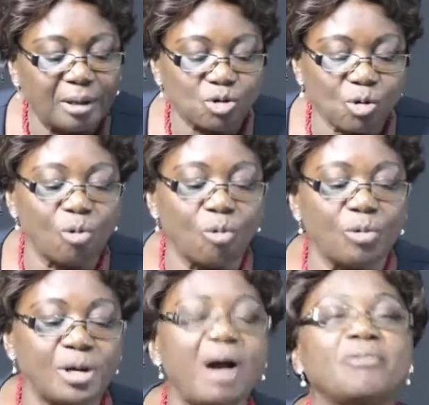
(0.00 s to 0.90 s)
So
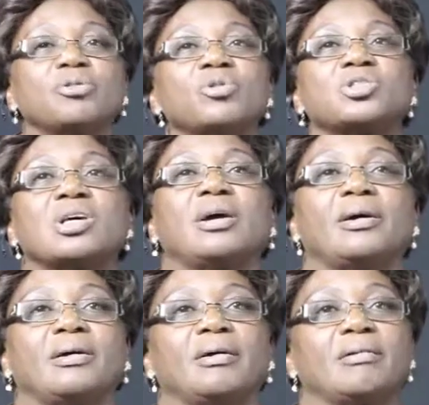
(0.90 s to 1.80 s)
we have those
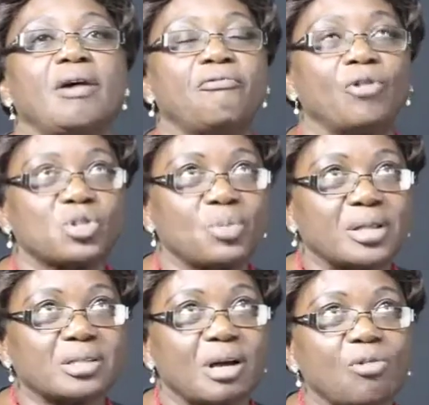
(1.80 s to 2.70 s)

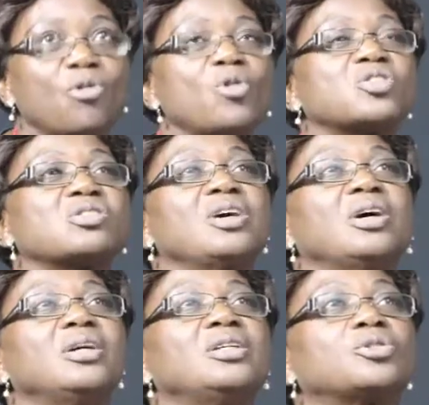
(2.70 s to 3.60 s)
reinforcements. And of course,
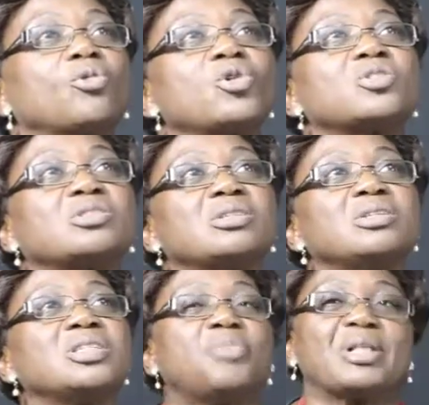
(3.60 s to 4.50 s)
it goes
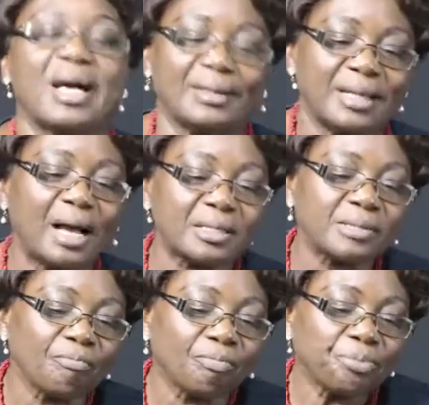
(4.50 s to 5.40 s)
deeper than
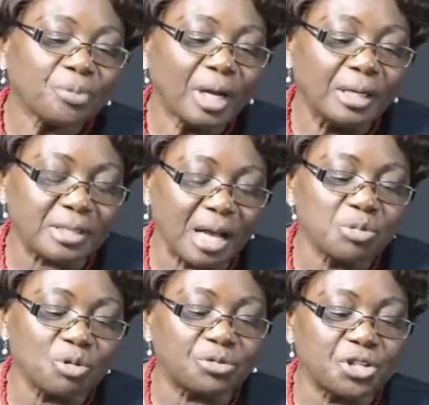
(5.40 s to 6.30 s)
that in
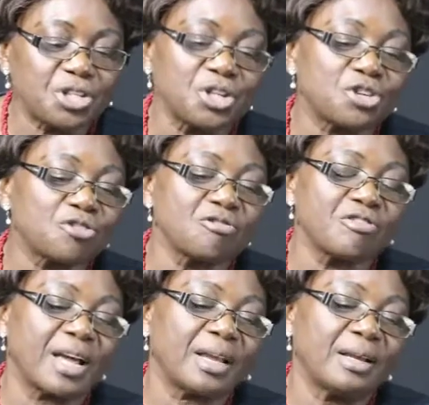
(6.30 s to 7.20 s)
terms of teaching
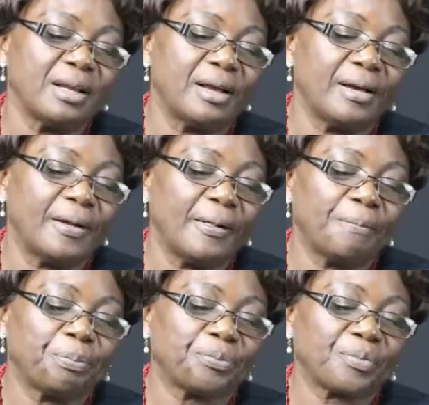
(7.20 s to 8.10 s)
children.
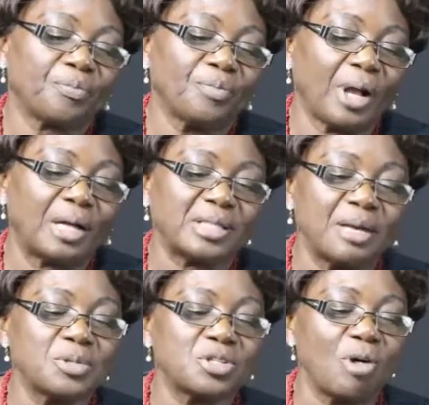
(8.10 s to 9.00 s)
At
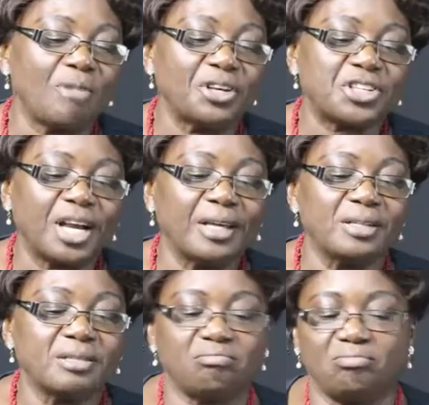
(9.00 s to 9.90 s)
times you have a
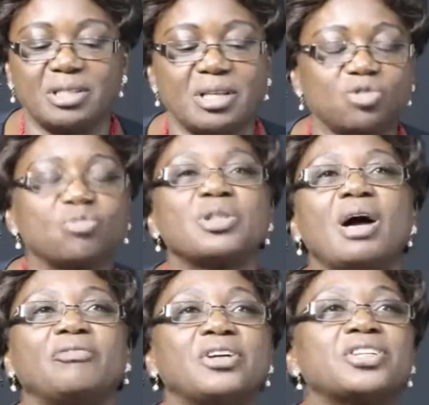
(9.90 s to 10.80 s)
child, let's assume they
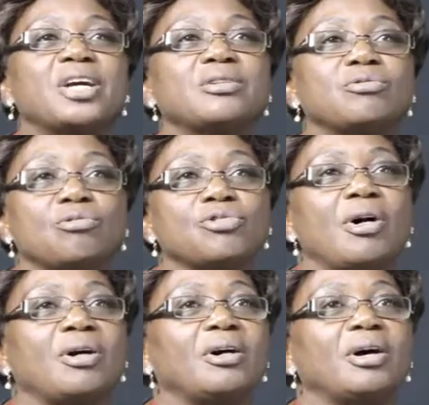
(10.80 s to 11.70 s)
have a child who
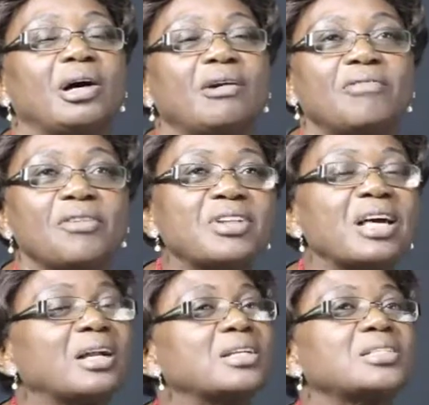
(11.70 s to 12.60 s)
your 5
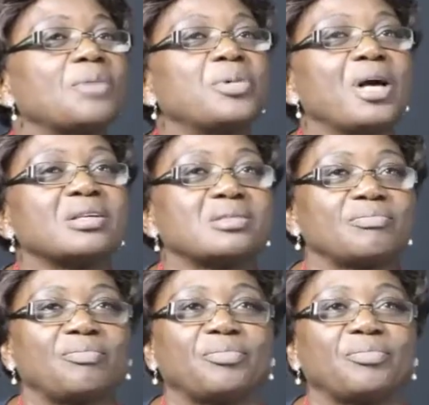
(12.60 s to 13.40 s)
naira disappears.